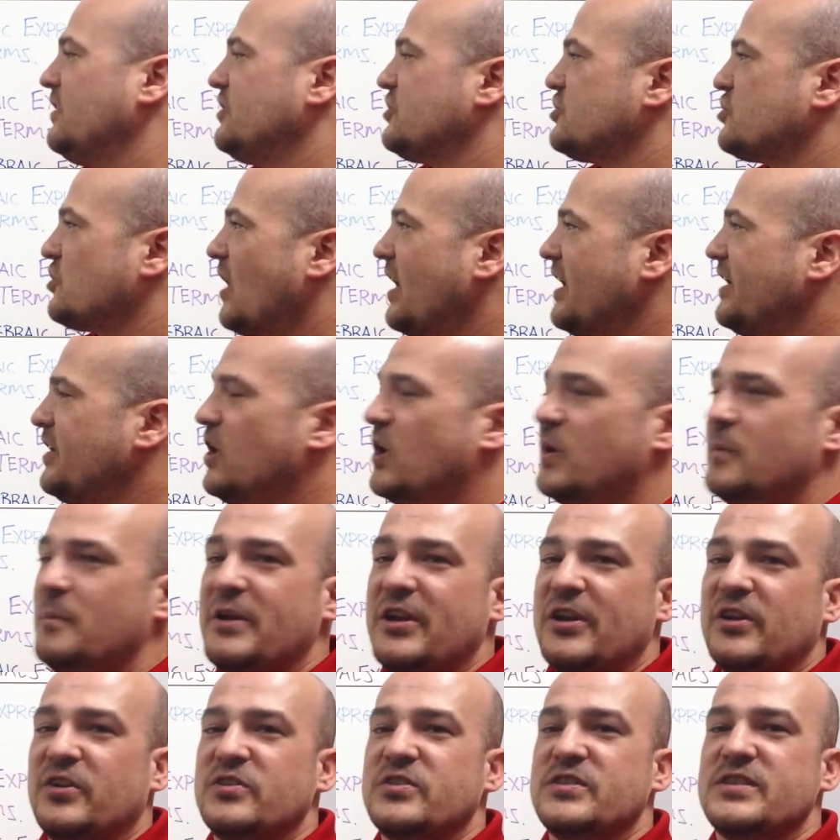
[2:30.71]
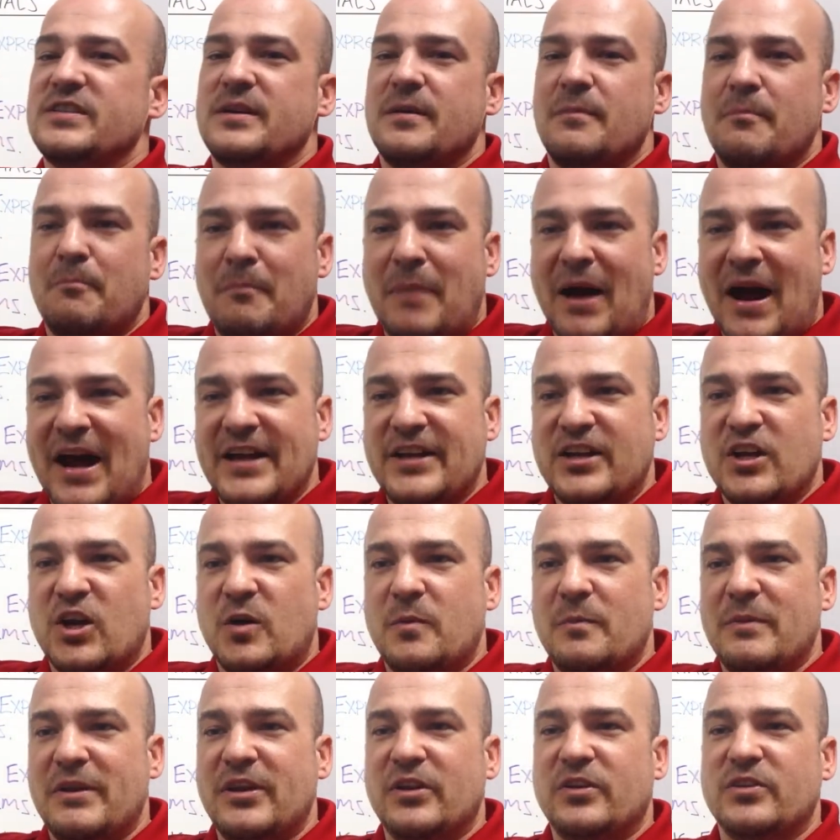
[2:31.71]
trinomials,
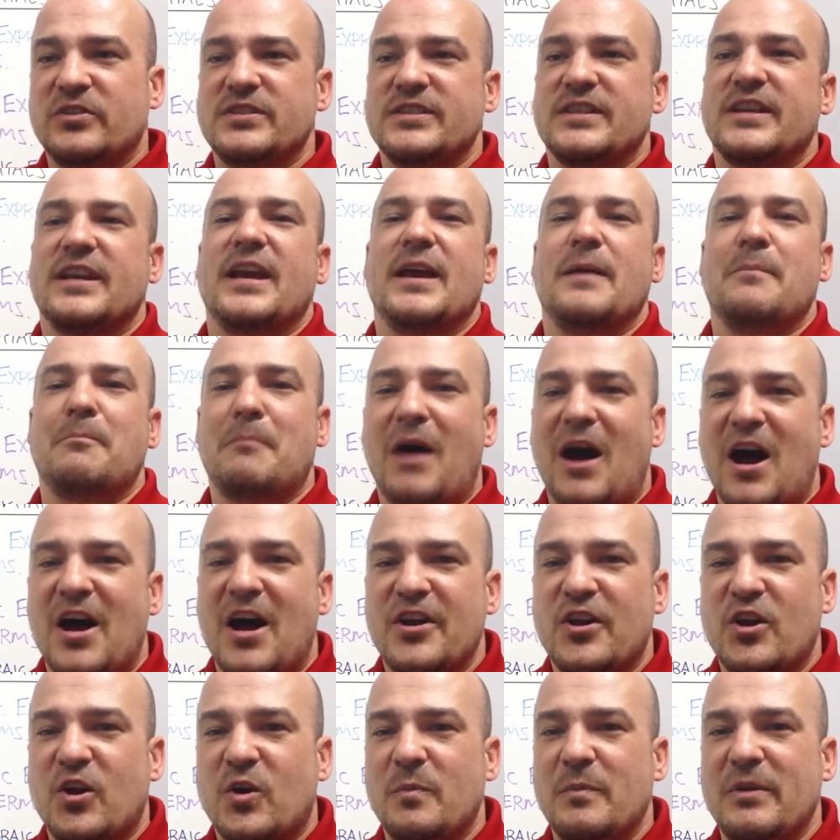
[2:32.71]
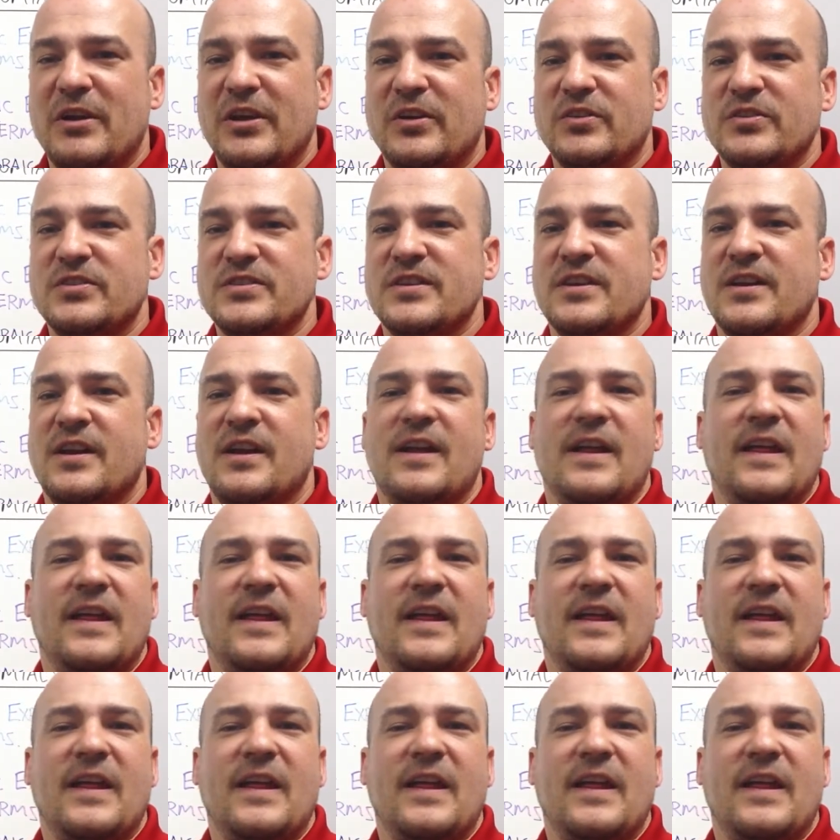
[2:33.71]
binomials, monomials,